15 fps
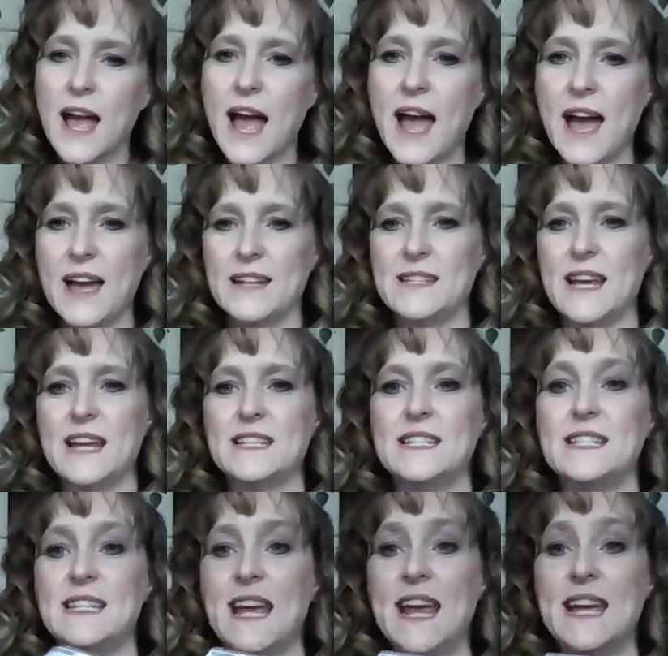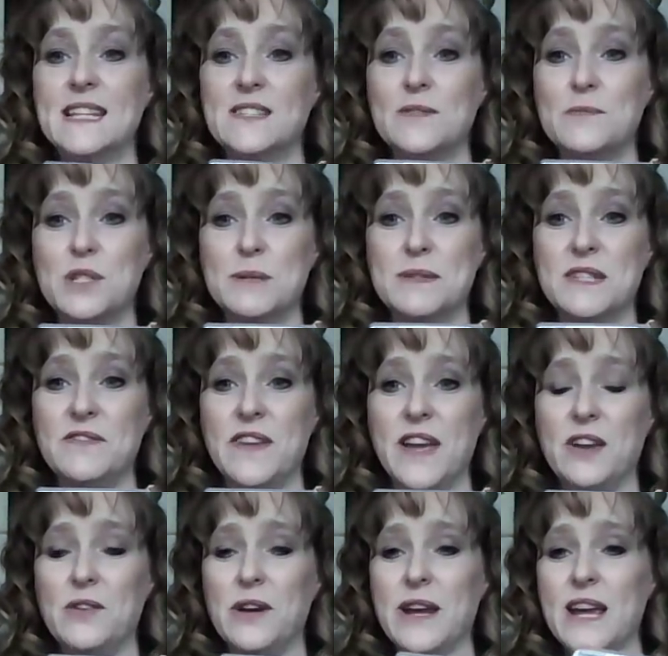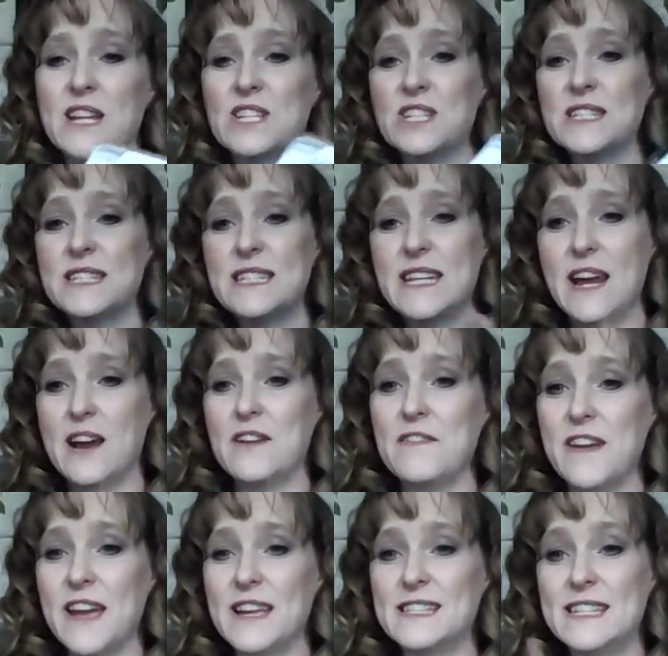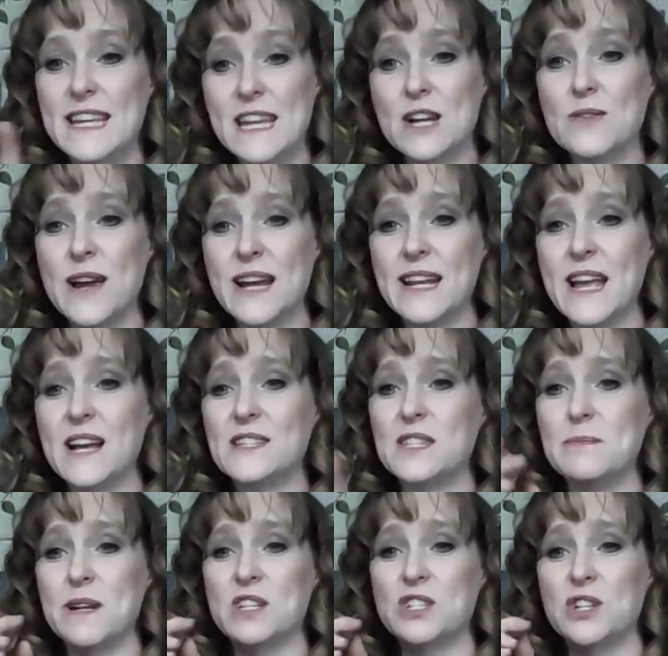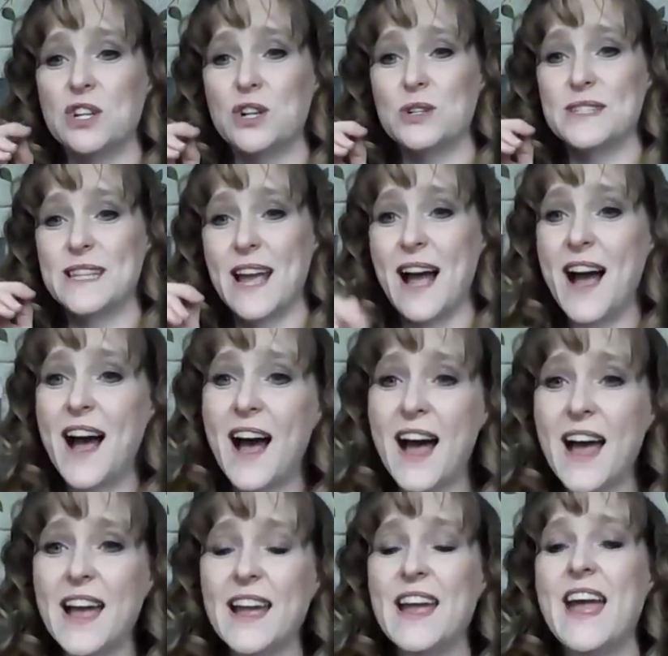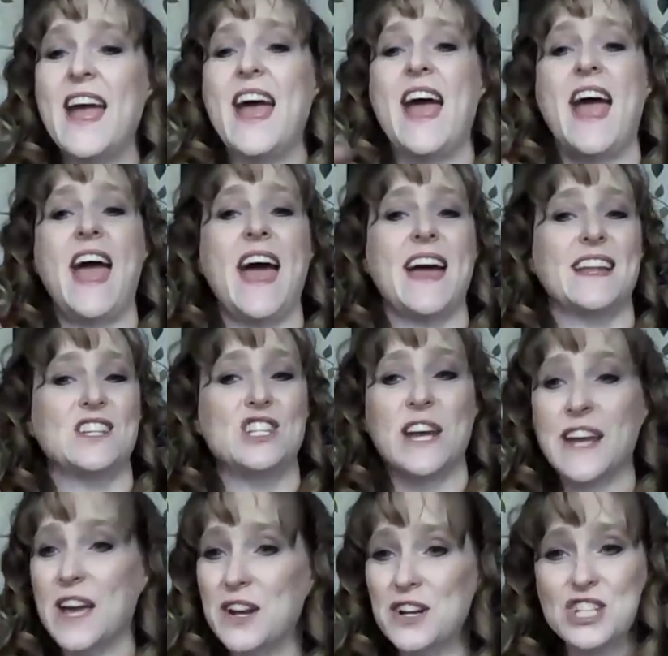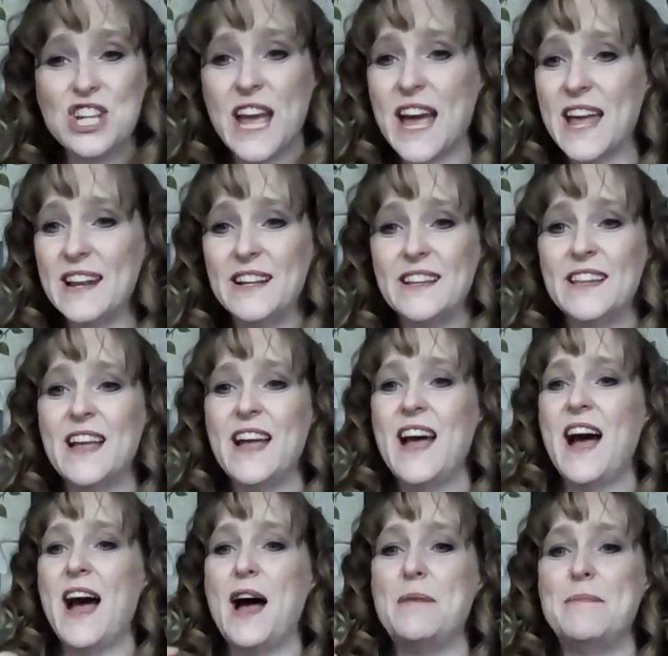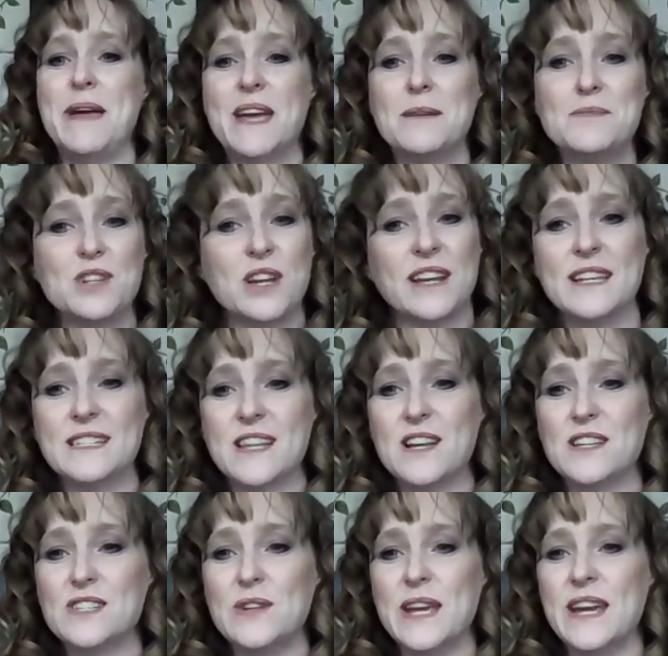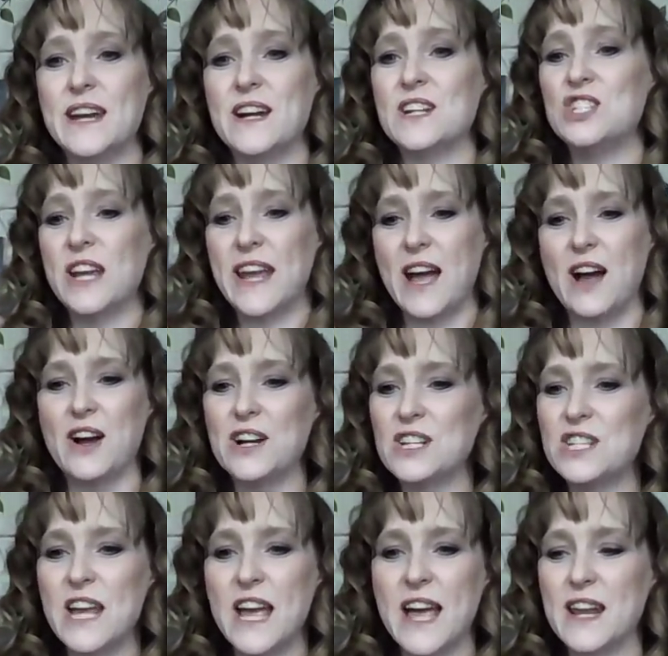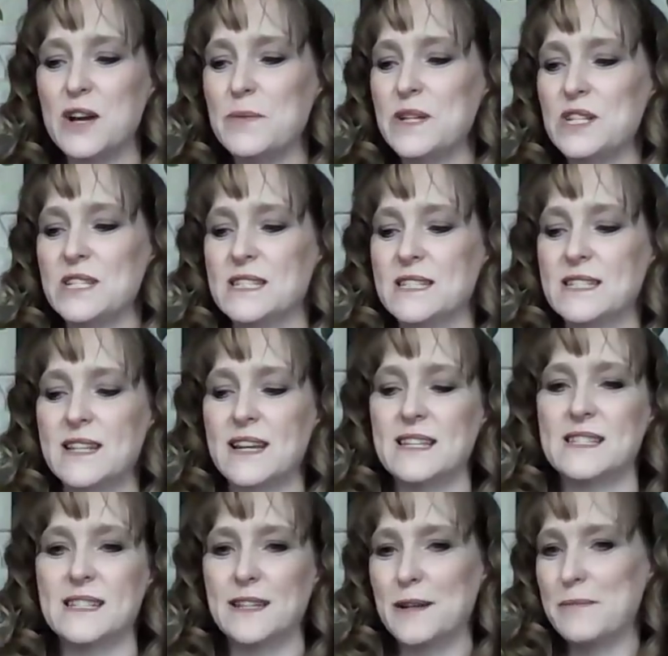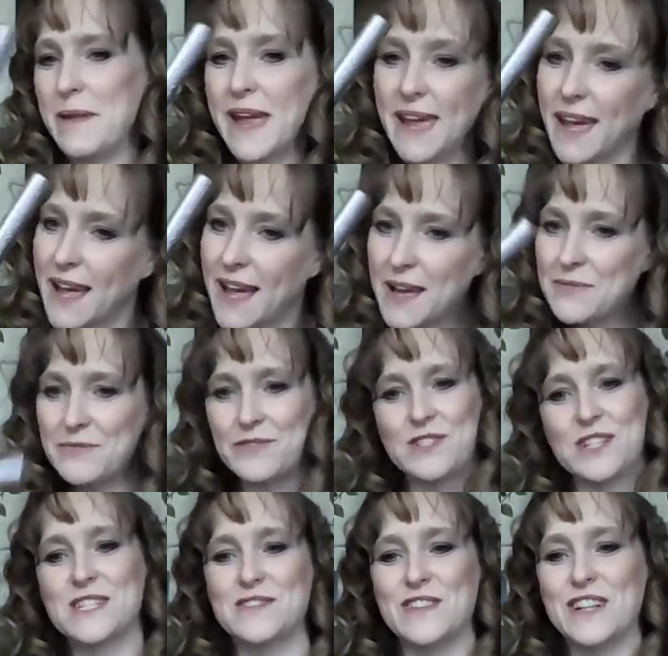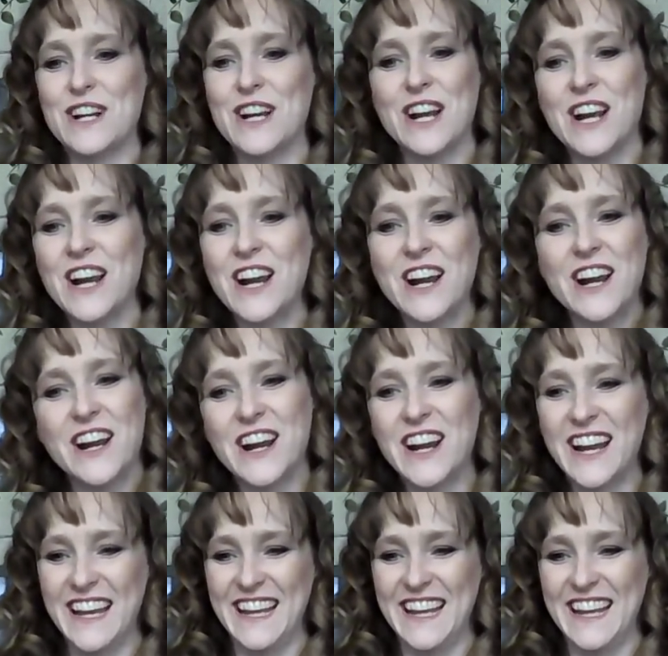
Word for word: and uh, today is from Gypsyfae Creations. Tierrafae is here right now, so make sure you go say hi and check out her channel. Uh, Makeup Junkie is also here. Check out her channel. We just discussed a little makeup just for her.